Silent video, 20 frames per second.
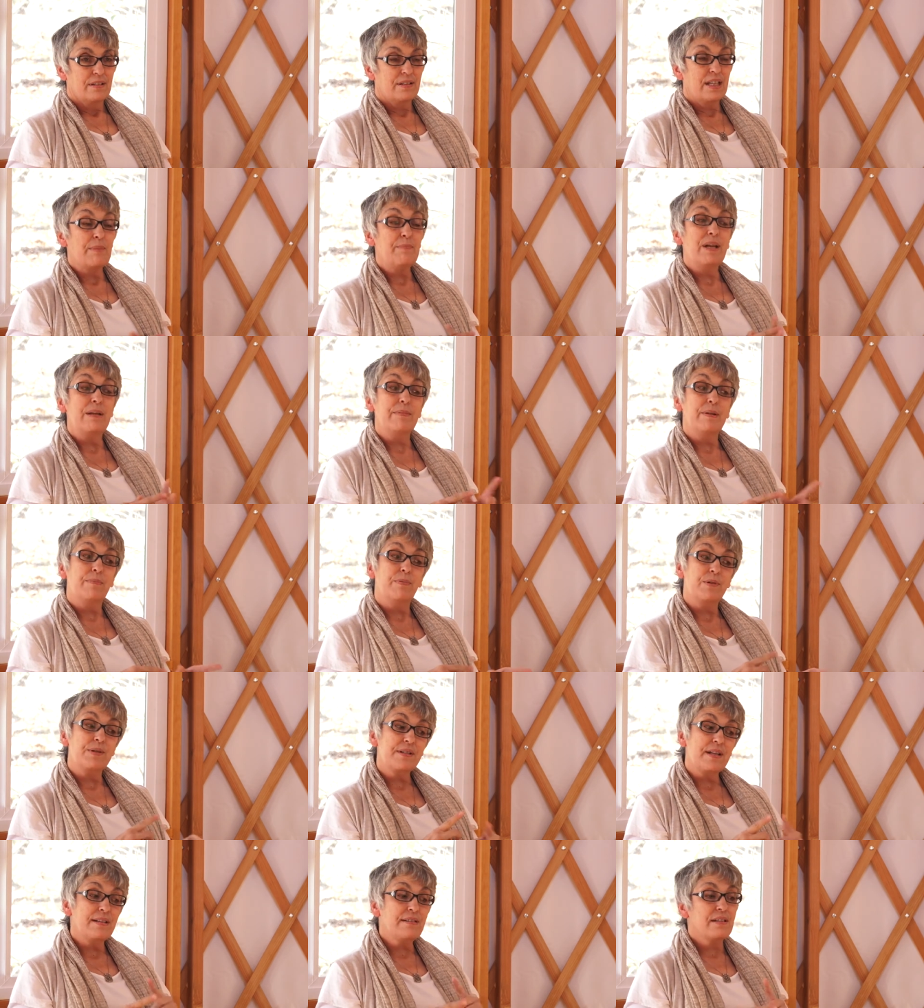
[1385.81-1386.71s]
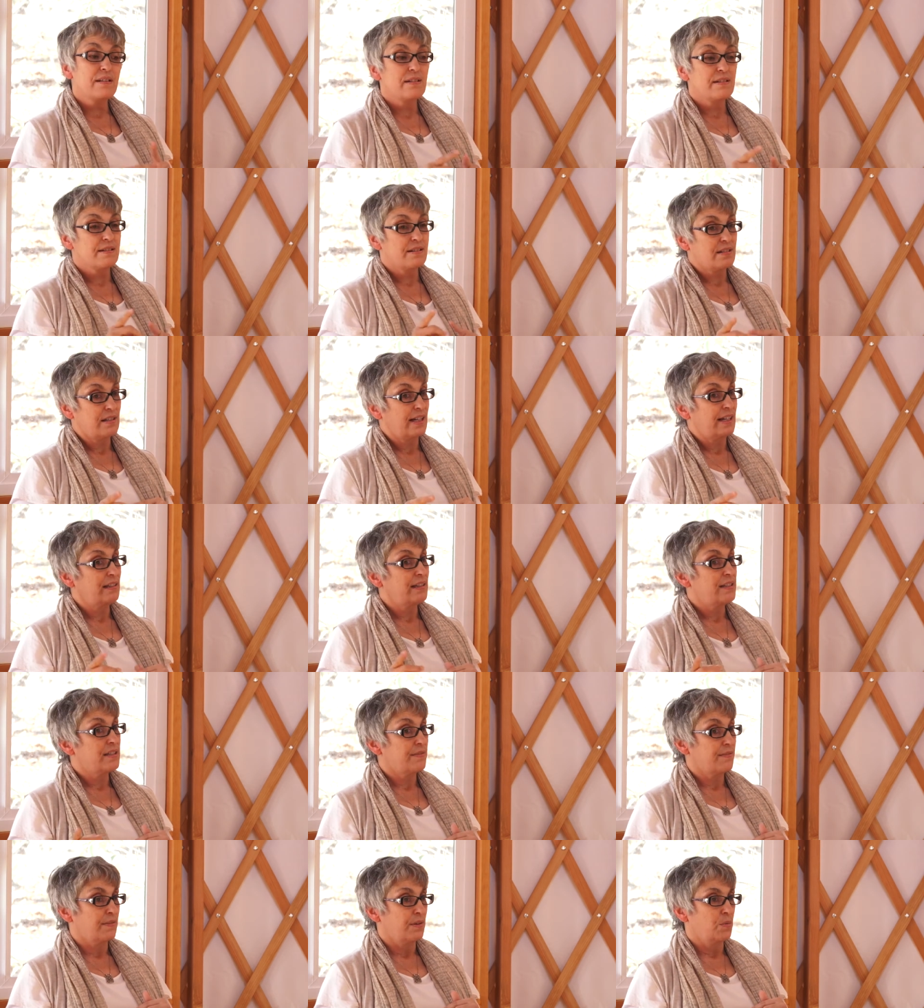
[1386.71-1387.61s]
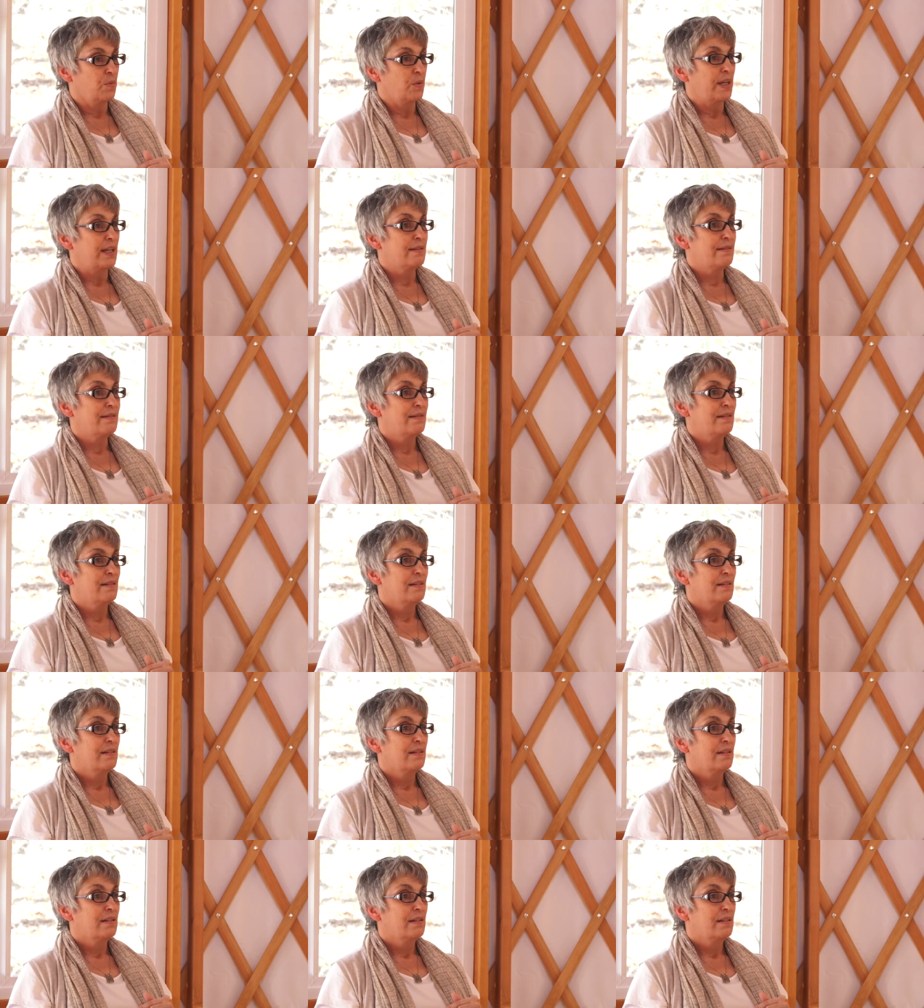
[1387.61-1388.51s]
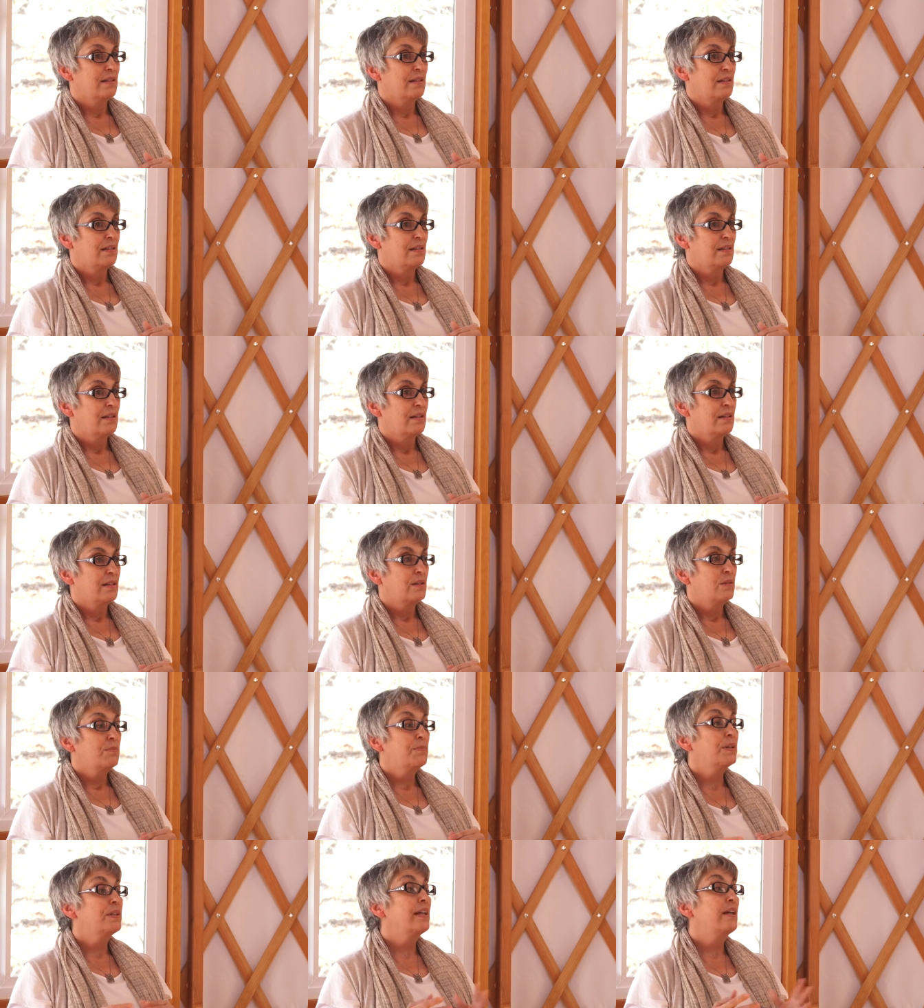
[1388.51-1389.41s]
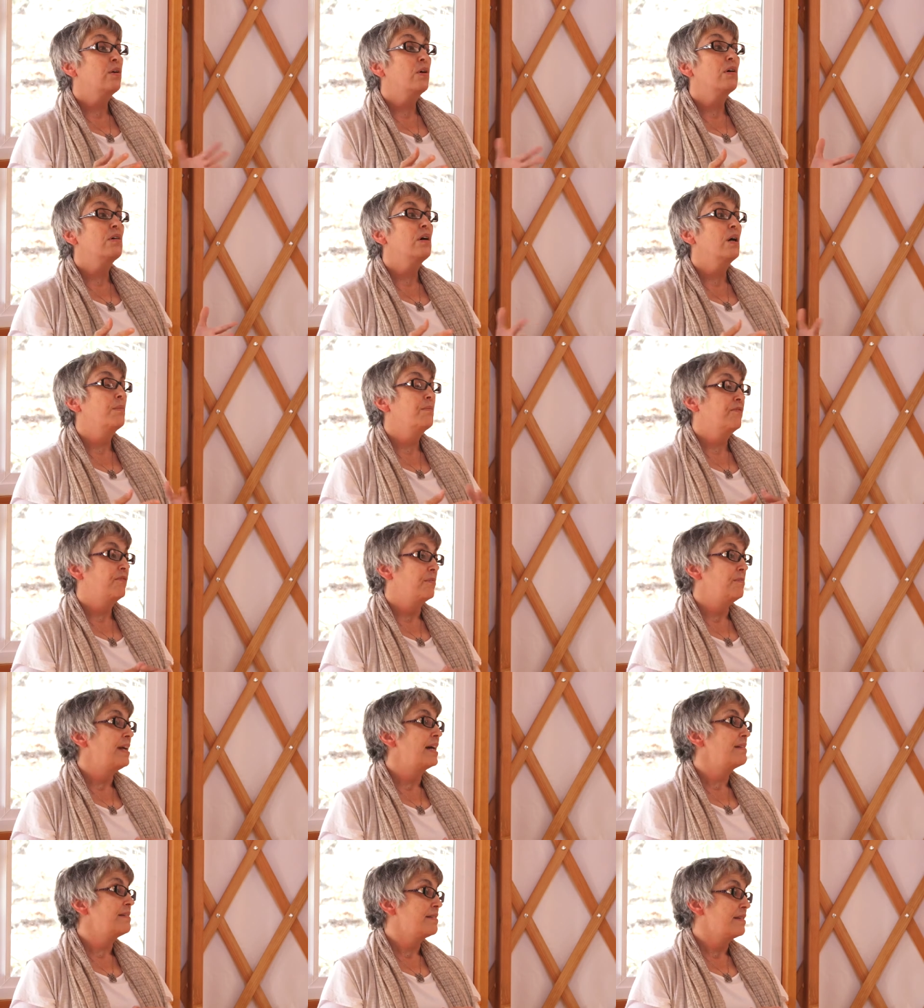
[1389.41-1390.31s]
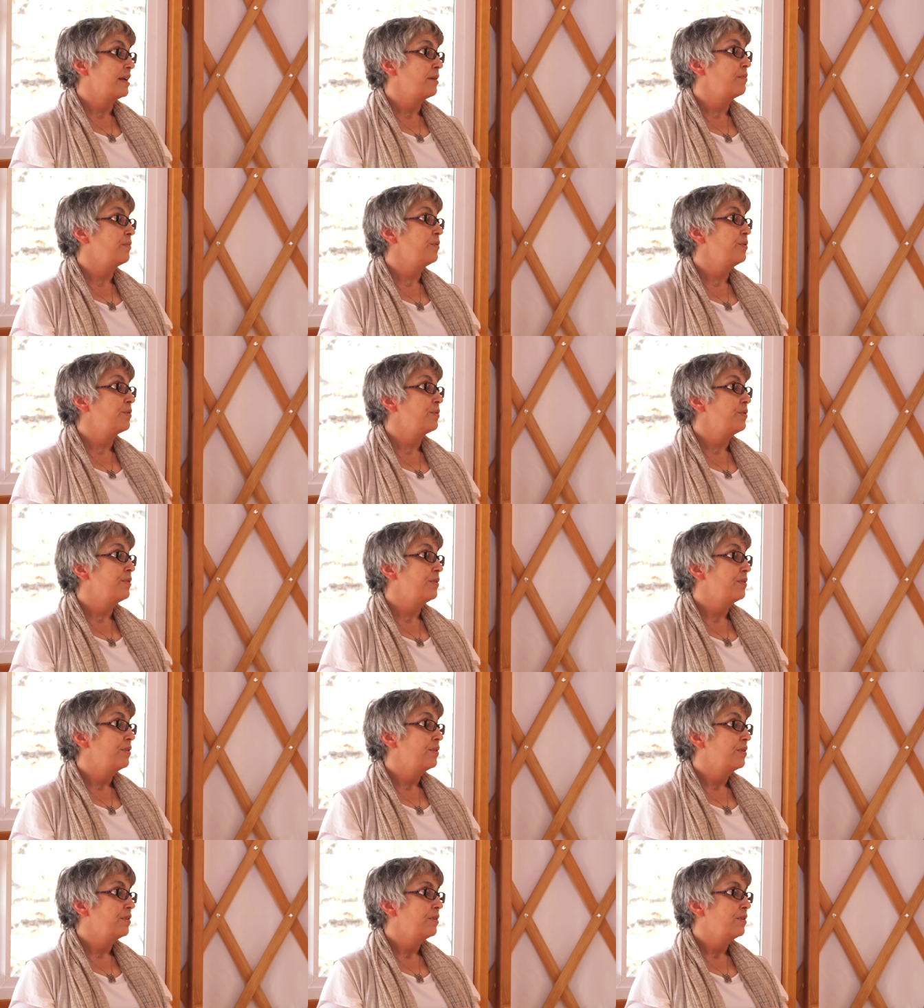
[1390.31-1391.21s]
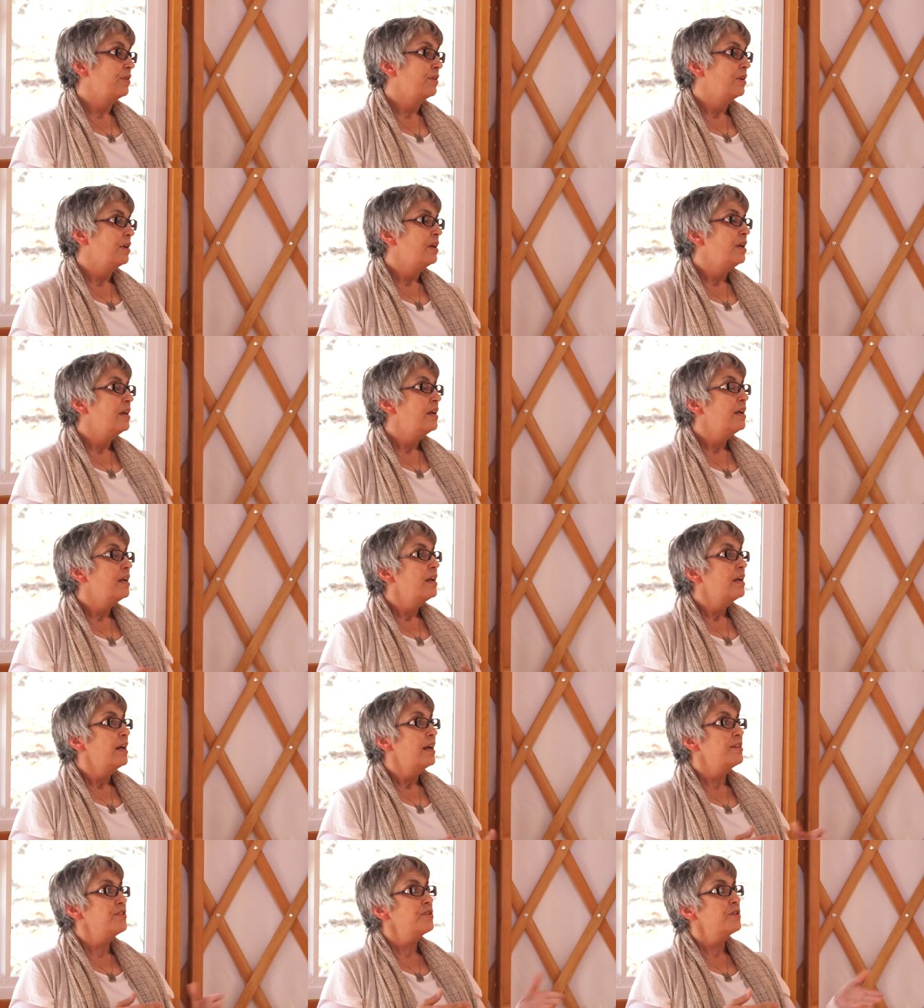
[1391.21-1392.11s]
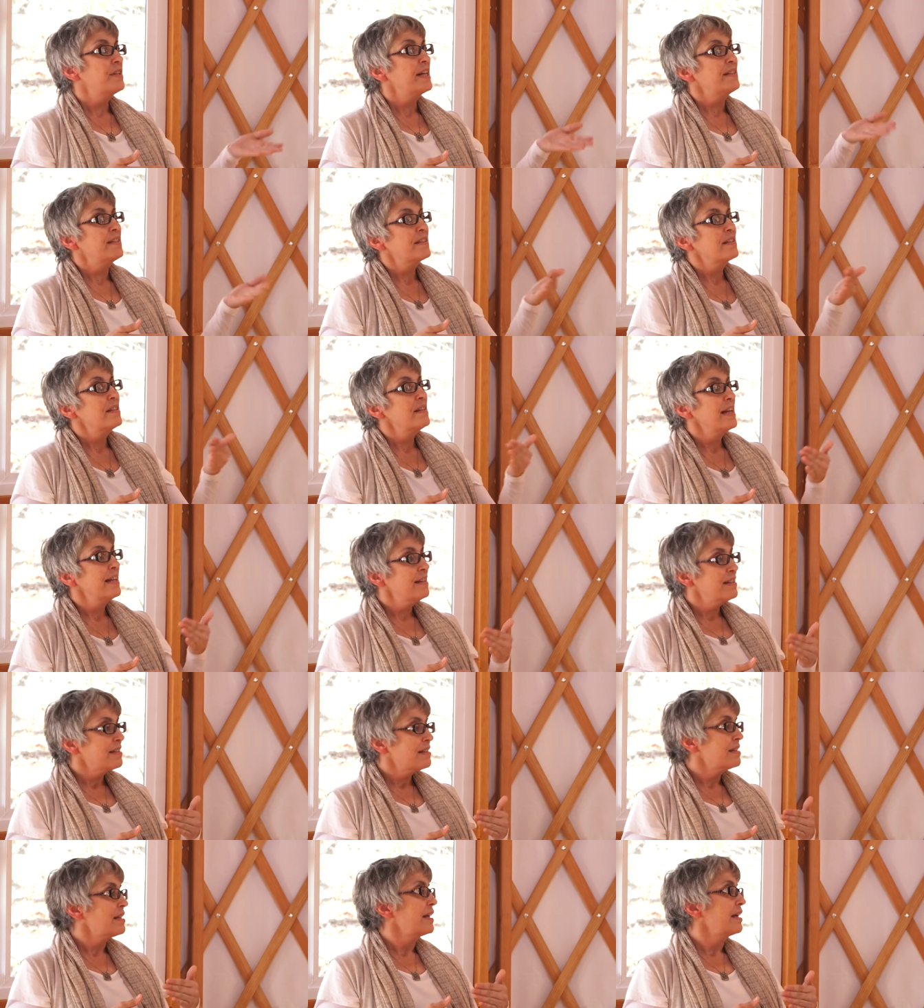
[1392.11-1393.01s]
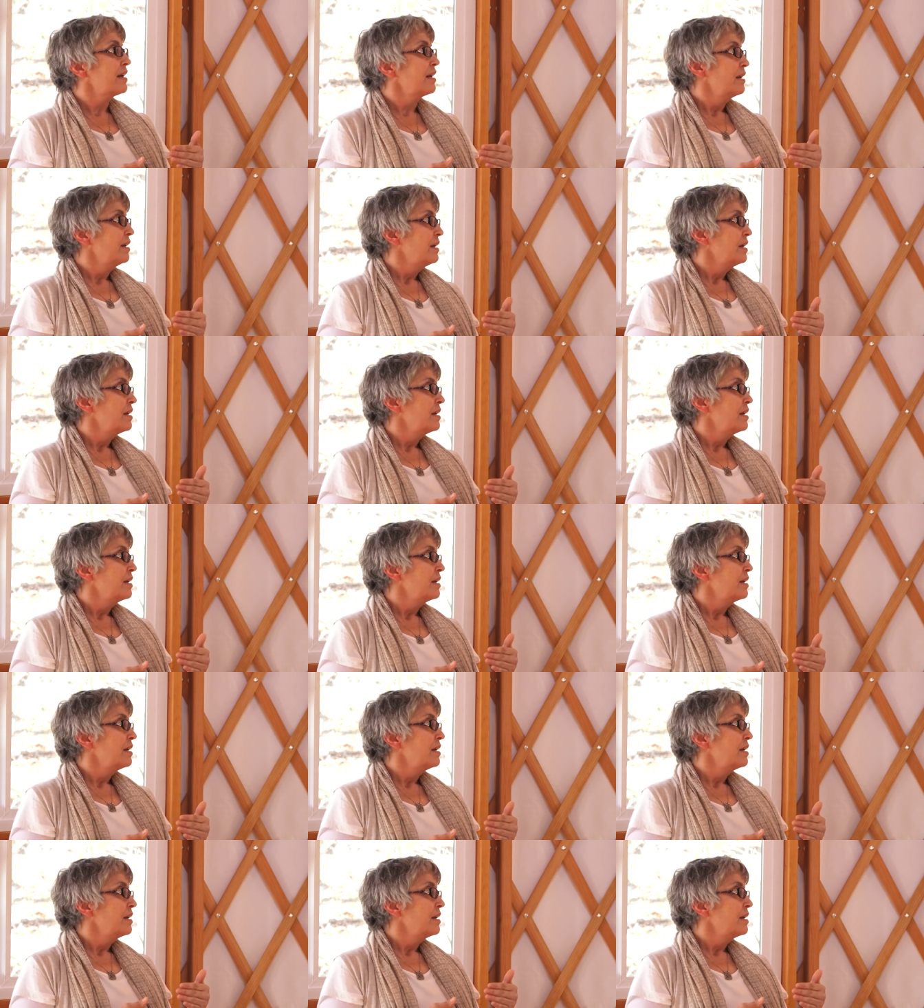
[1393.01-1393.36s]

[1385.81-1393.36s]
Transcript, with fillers: They may be presented in slightly different ways, but they all come from that same root. And so that's the next thing